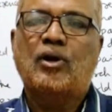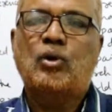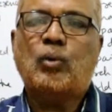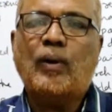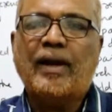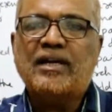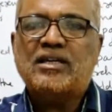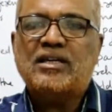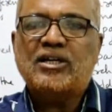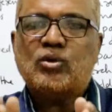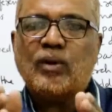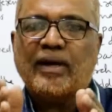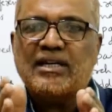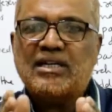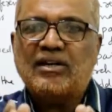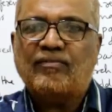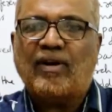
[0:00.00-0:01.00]

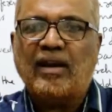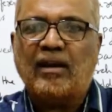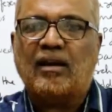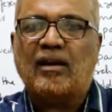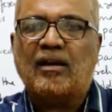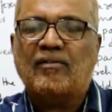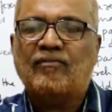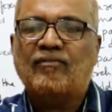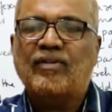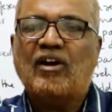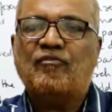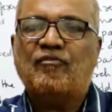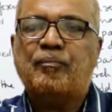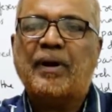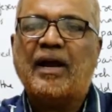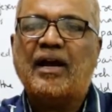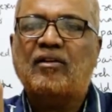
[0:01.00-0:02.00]
2021, we
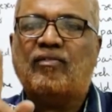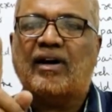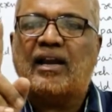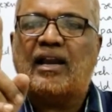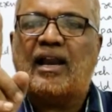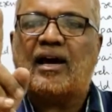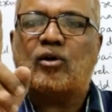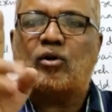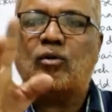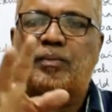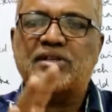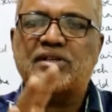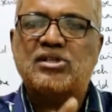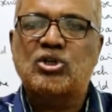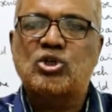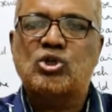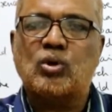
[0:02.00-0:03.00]
have paid 1 lakh
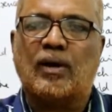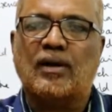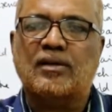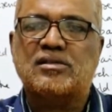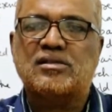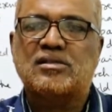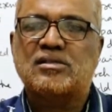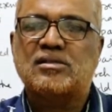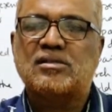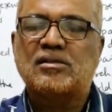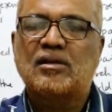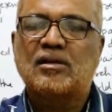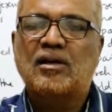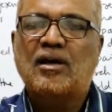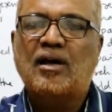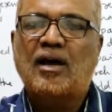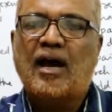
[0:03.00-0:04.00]
rupees insurance.
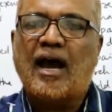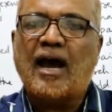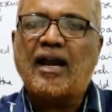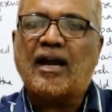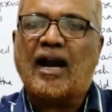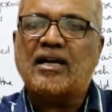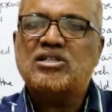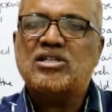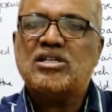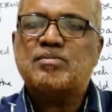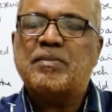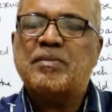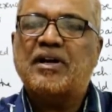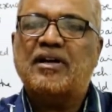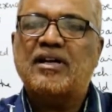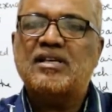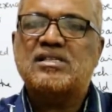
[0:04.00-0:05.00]
And
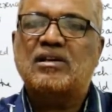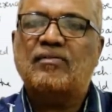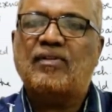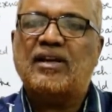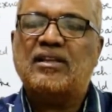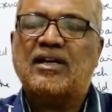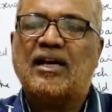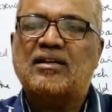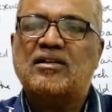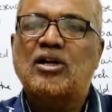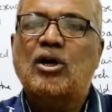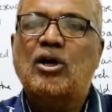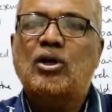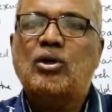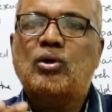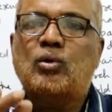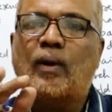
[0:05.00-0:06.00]
adjustment it is given that
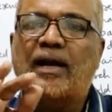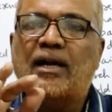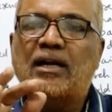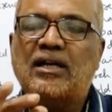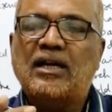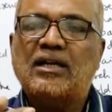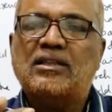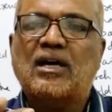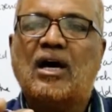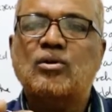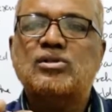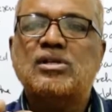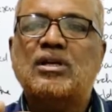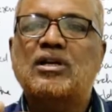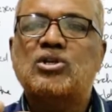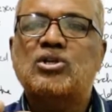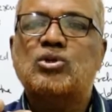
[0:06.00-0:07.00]

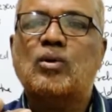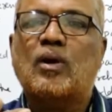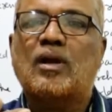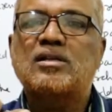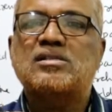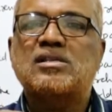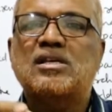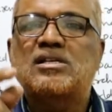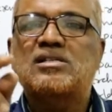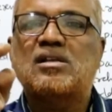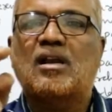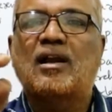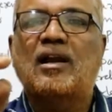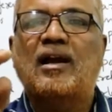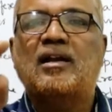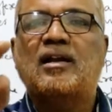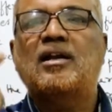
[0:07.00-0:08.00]
20,000 insurance is
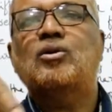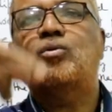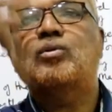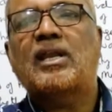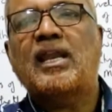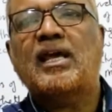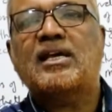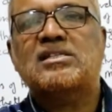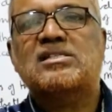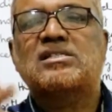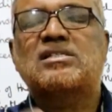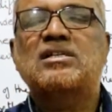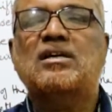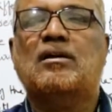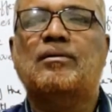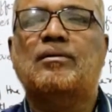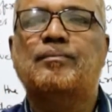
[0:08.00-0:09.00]
relating to the next
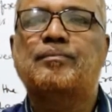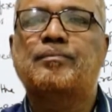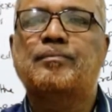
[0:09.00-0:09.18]
year.